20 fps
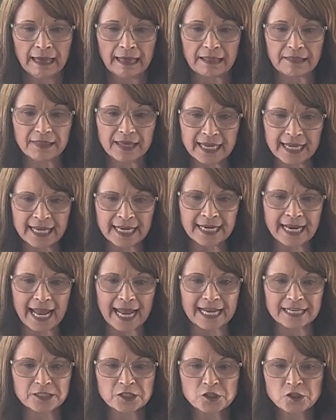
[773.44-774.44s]
then
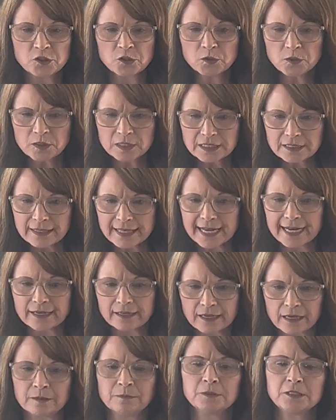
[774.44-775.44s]
as soon as they had
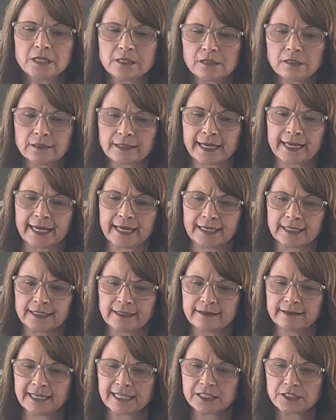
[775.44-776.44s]
come to the land,
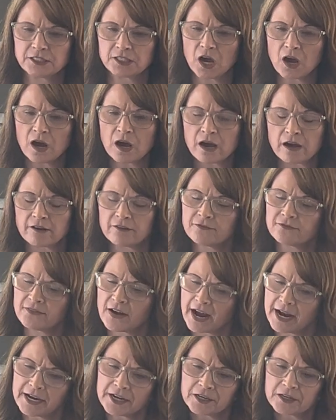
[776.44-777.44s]
they saw a
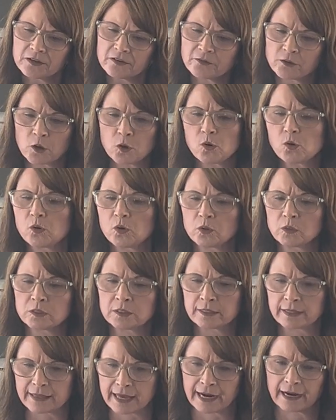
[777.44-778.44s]
fire of
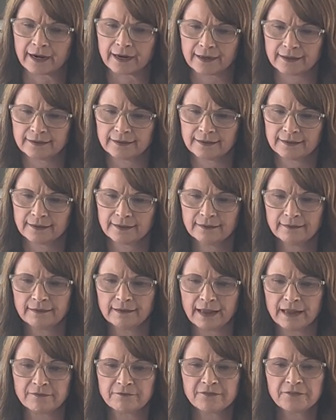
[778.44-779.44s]
coals there,
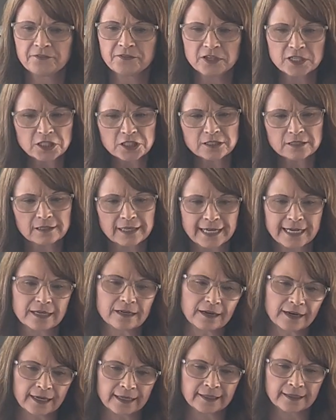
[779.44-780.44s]
and fish laid
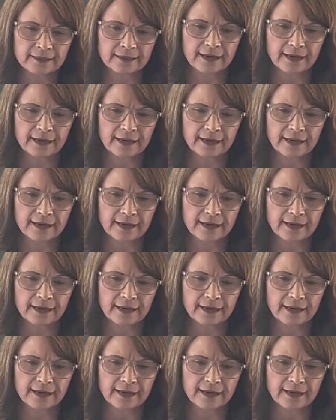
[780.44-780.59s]
on it,